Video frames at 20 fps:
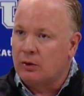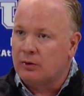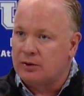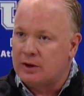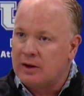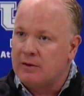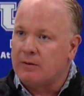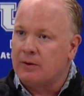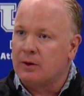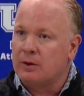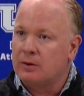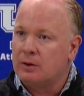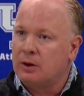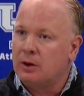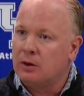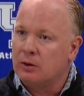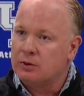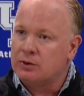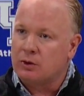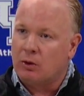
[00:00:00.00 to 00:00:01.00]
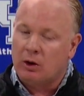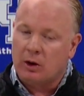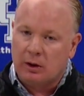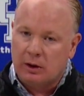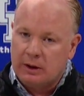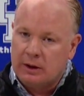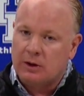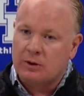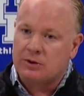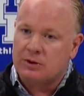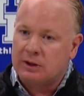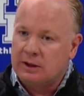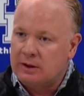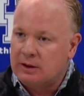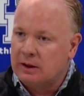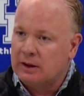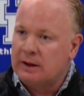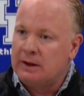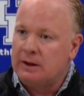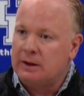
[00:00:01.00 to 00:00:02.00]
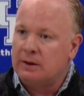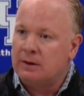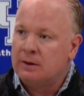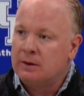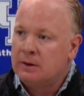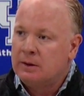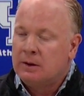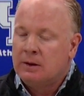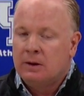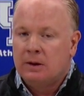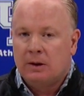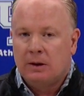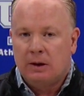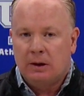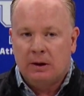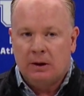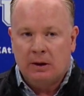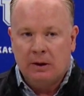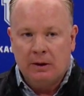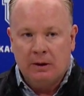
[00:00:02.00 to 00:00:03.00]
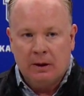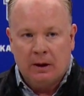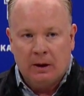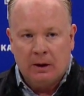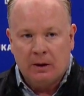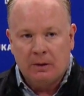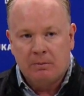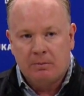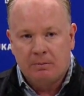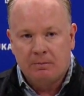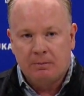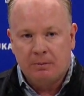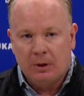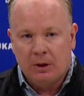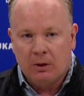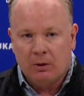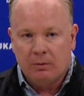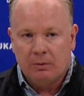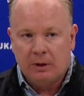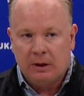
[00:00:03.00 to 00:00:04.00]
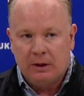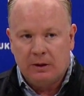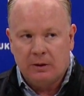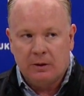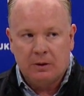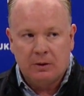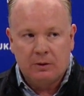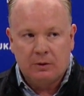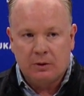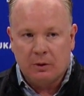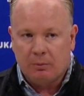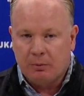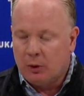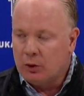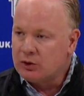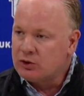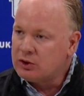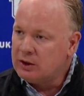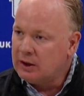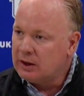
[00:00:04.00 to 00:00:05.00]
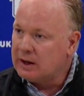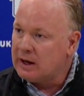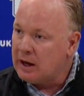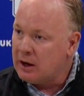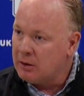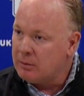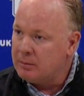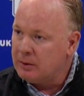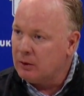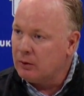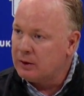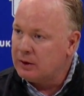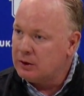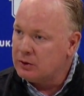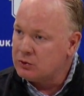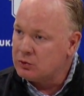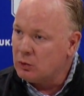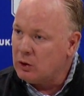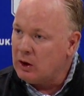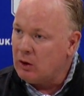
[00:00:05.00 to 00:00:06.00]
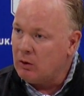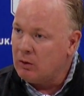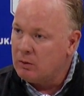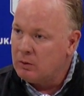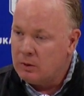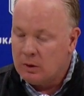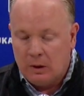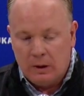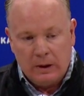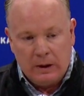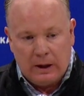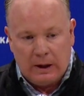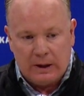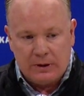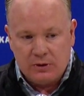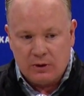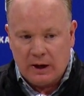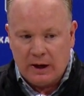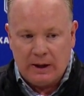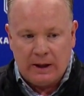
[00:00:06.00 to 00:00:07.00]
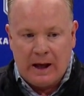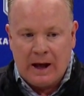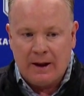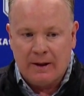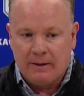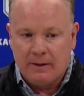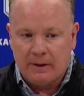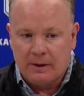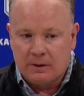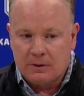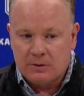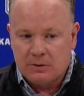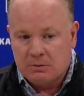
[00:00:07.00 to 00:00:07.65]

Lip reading: little different, you know. So our leaders need to lead and, need to push the accountability as well. I try a lot of